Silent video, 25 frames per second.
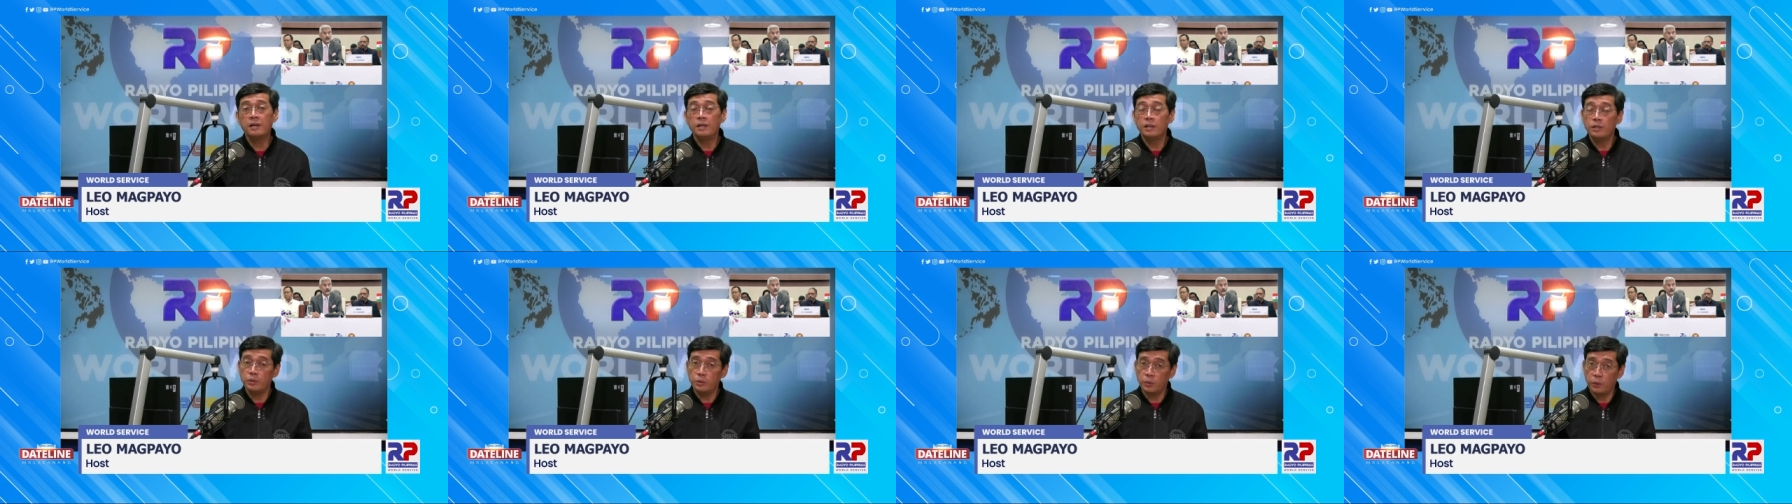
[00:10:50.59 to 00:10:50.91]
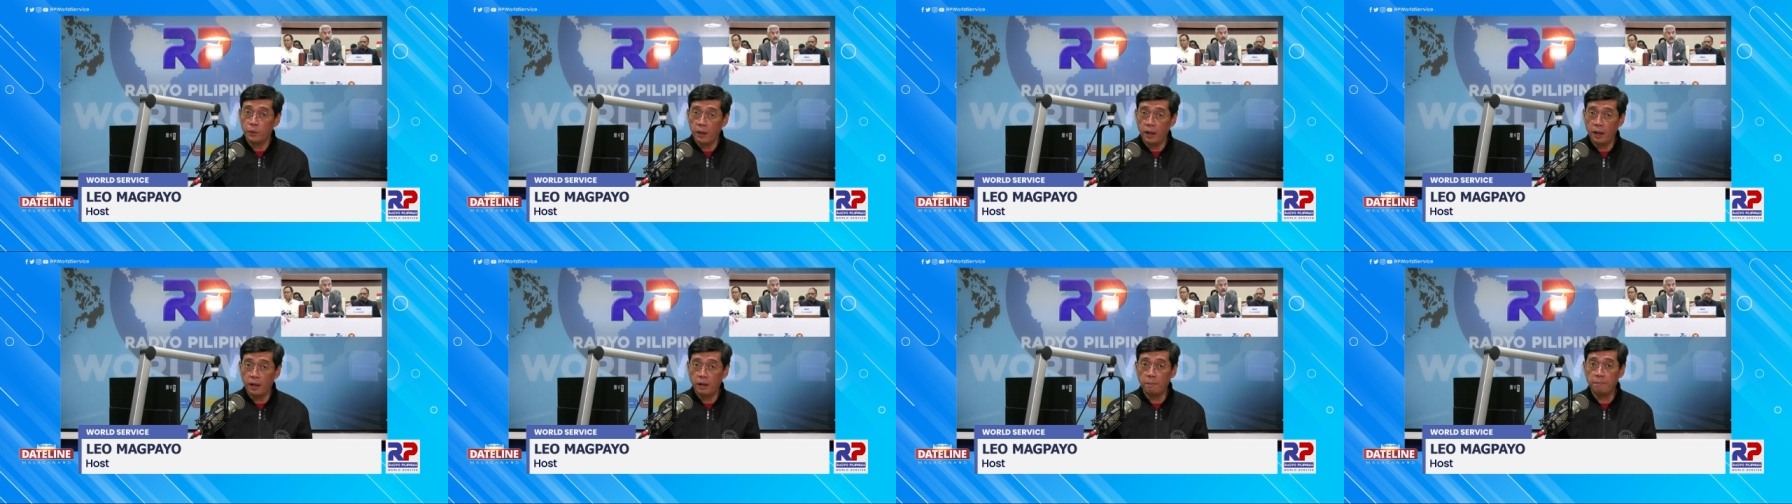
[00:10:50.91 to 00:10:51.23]
to
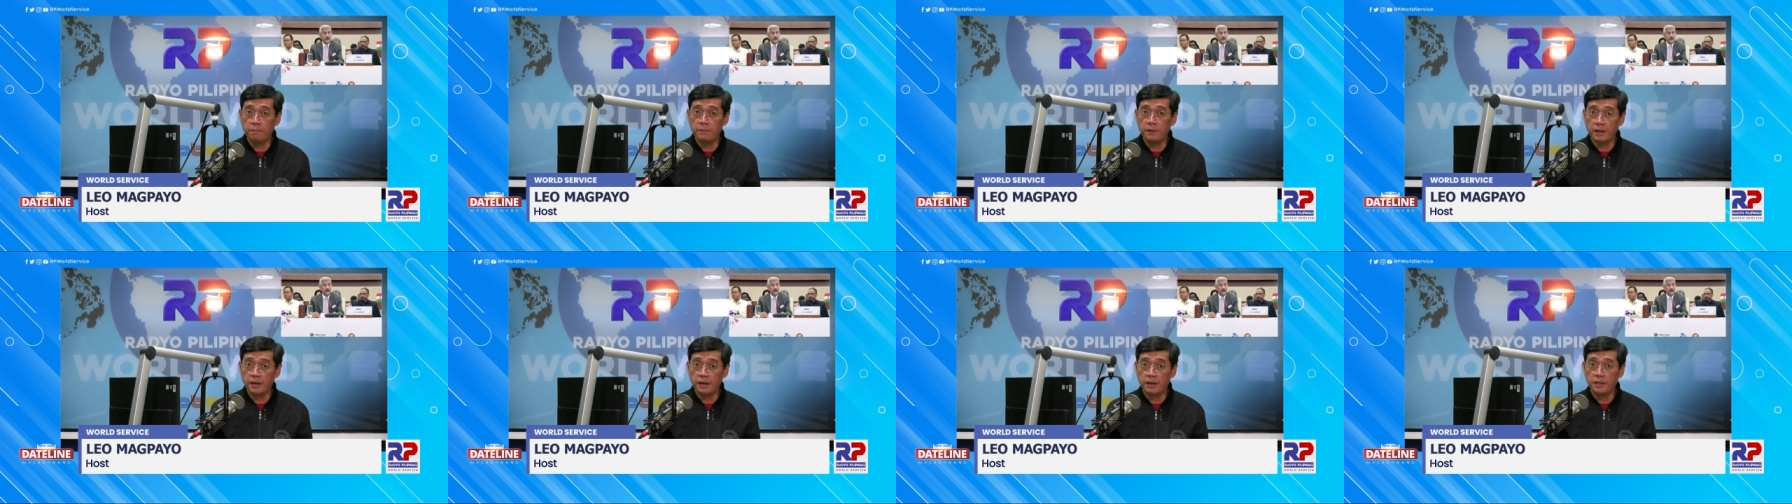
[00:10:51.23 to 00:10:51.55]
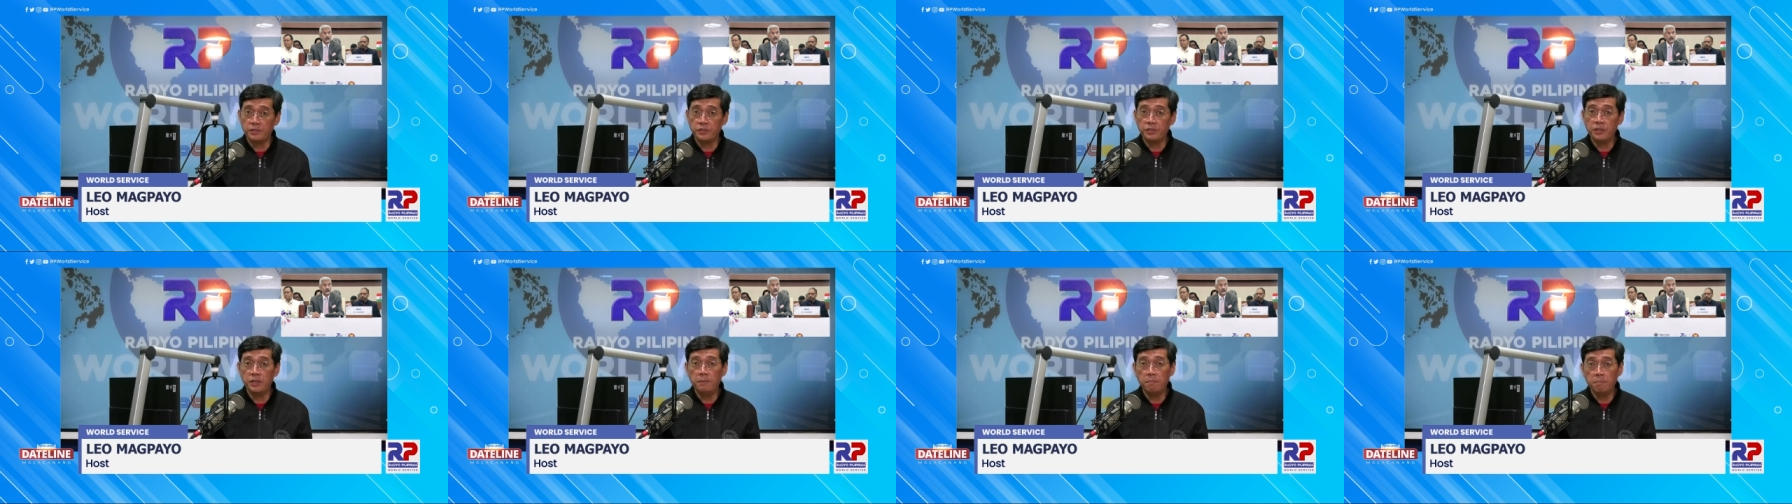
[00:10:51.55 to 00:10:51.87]
help the
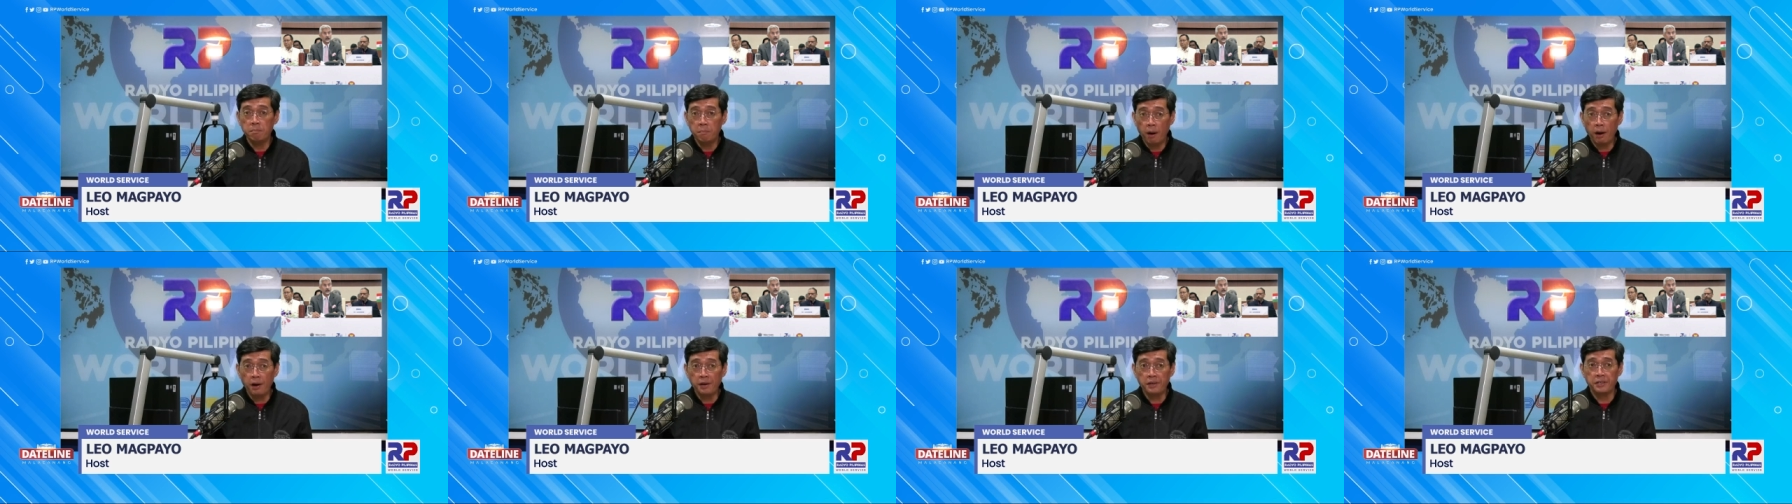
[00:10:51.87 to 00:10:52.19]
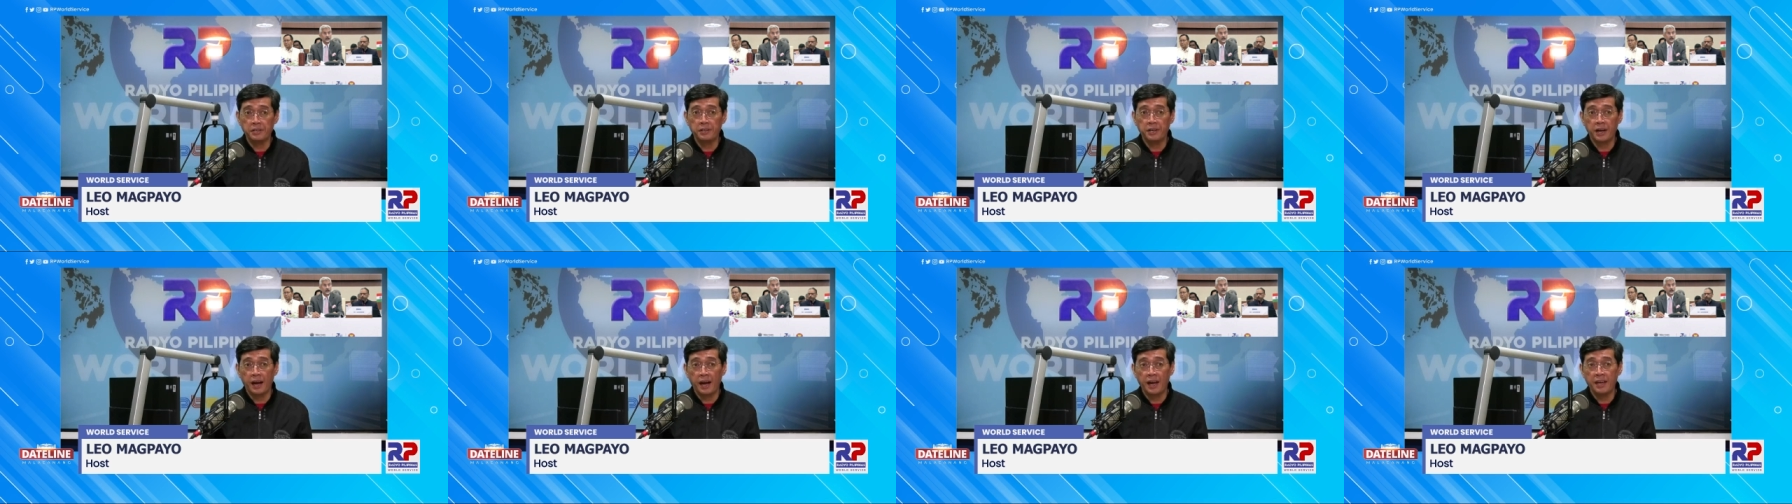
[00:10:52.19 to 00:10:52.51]
country
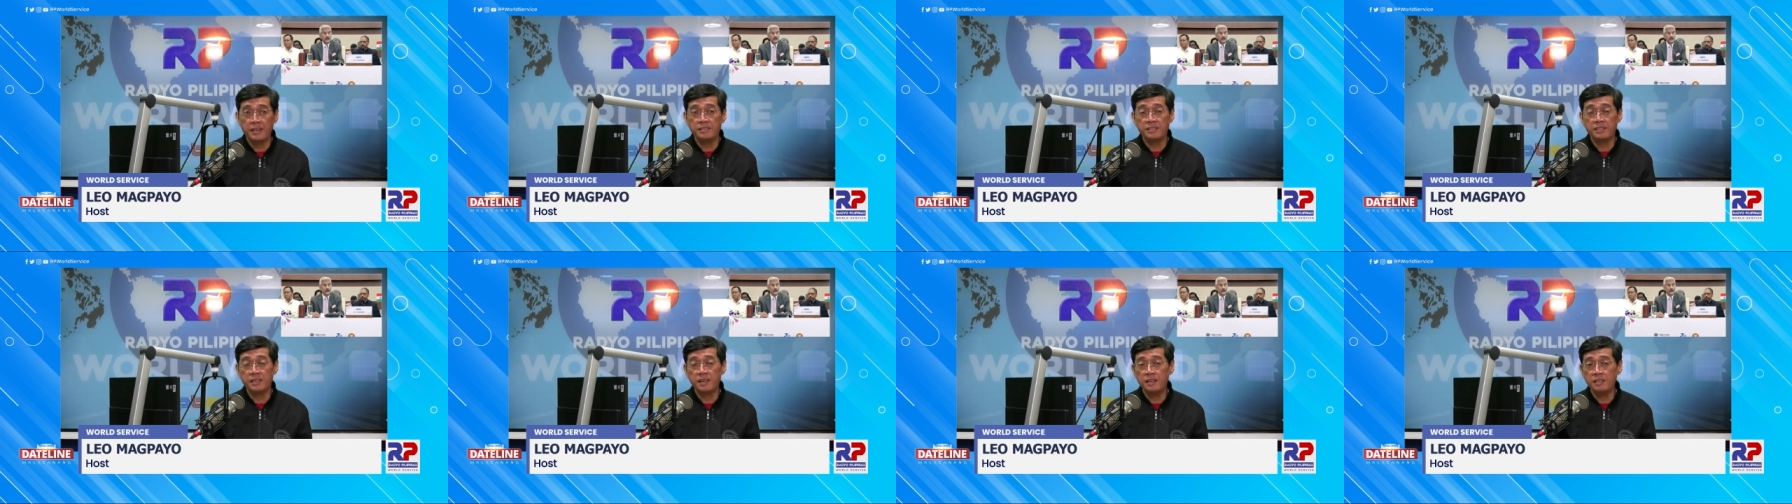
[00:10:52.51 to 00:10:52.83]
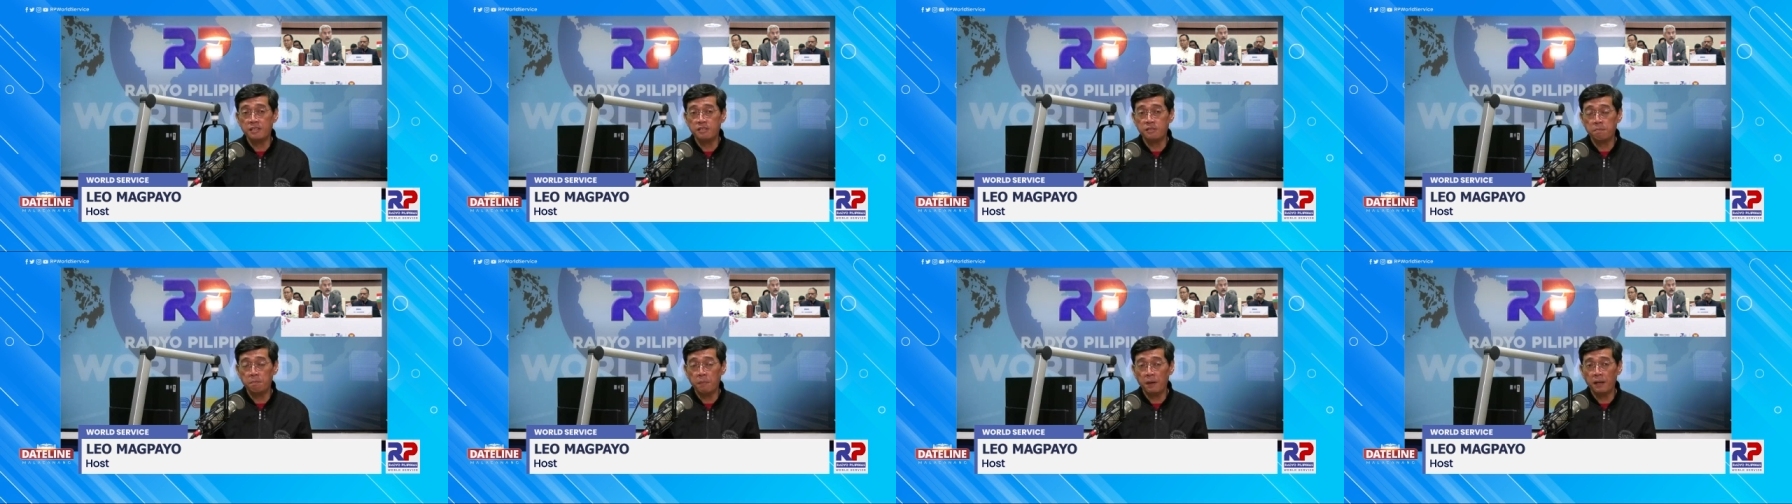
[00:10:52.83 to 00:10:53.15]
modernize
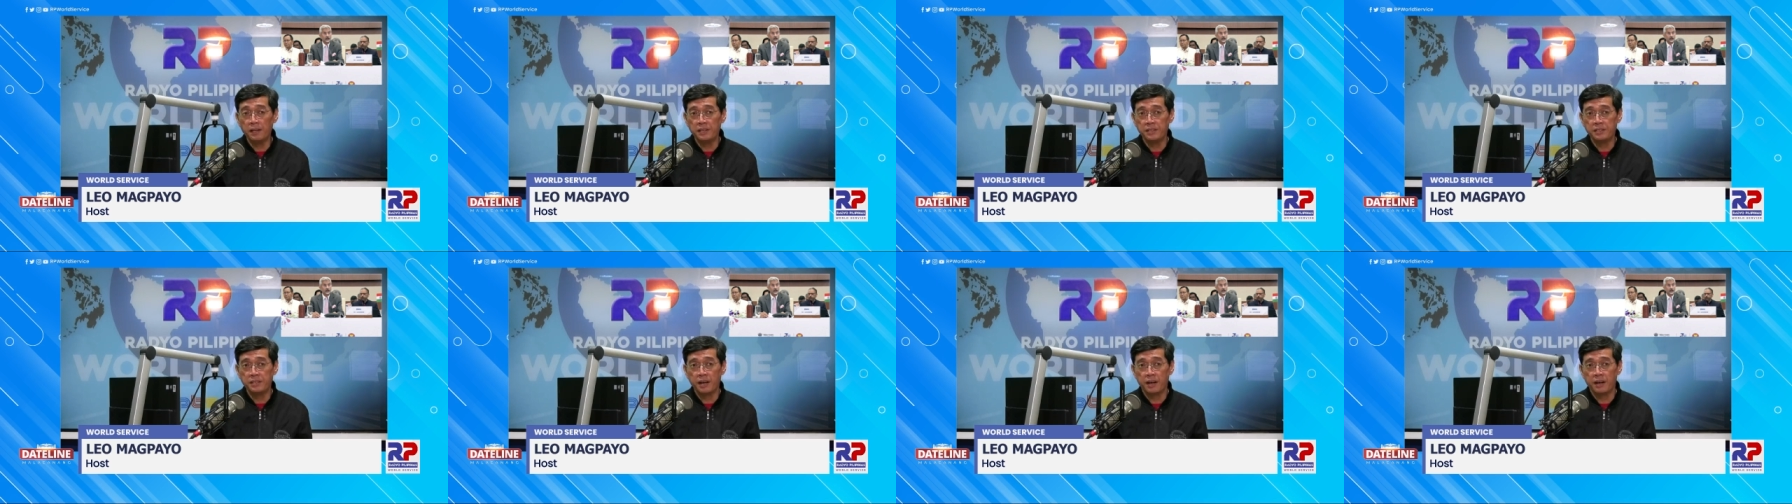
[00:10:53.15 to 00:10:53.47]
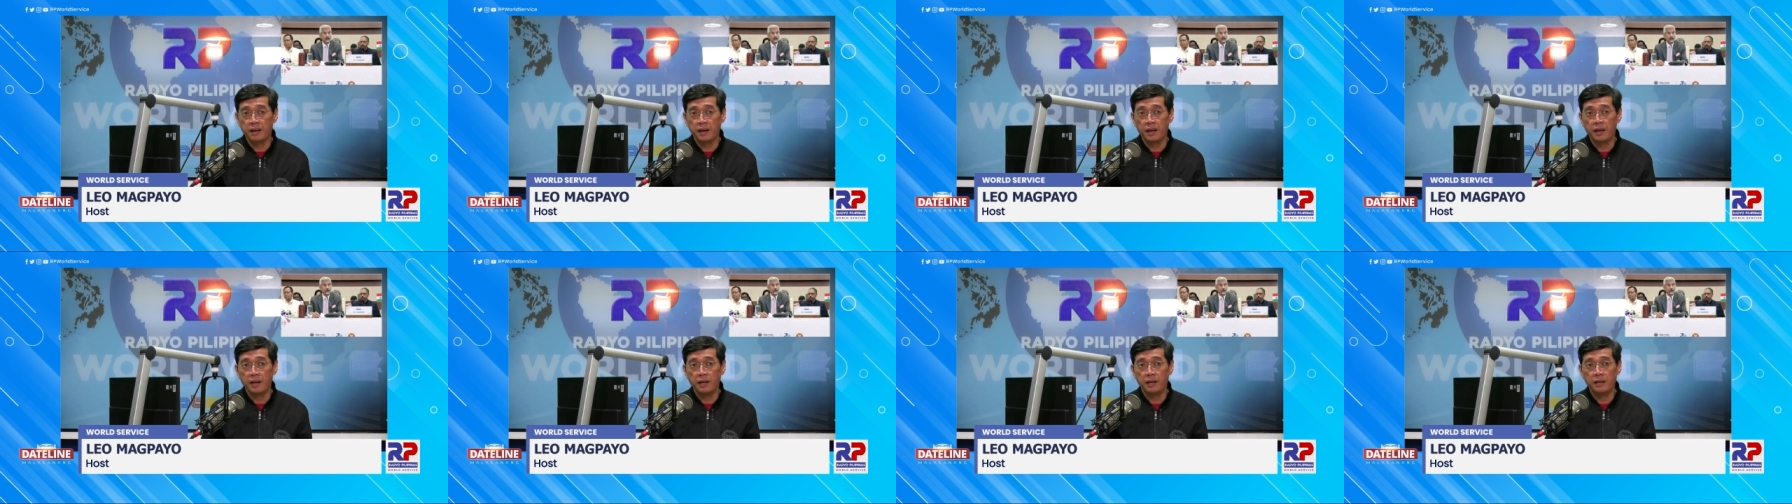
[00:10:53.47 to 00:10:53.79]
its
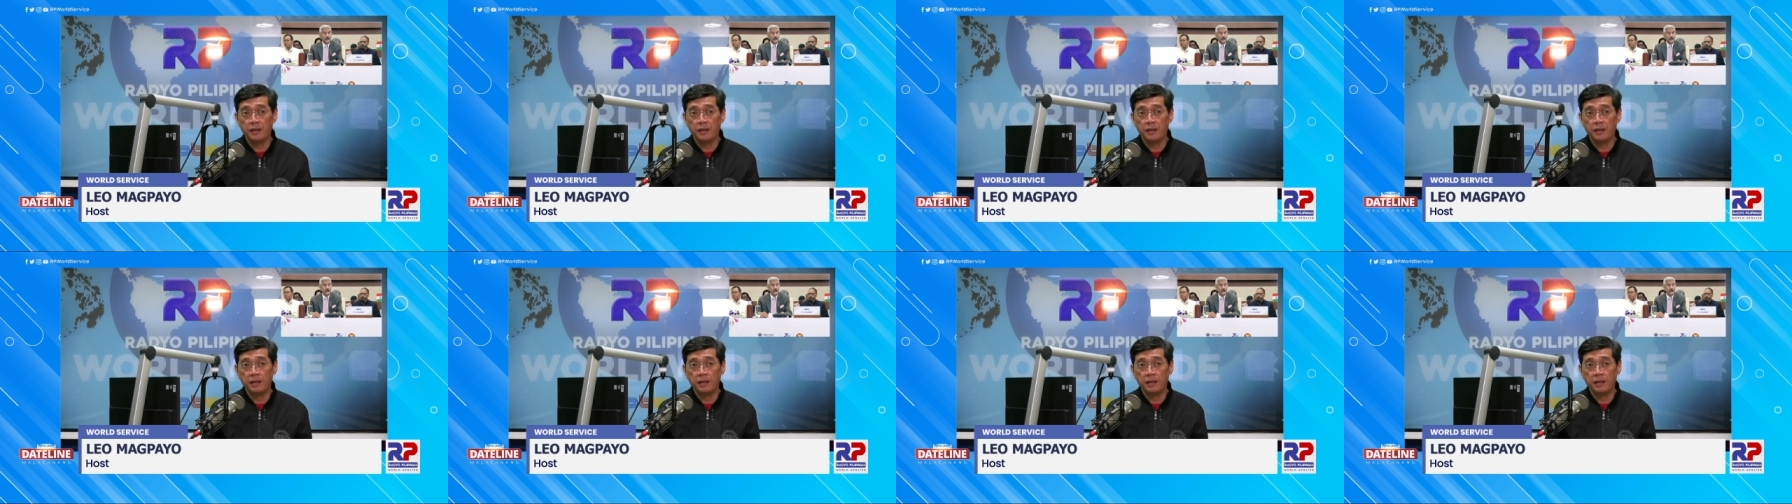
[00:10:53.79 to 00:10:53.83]
military.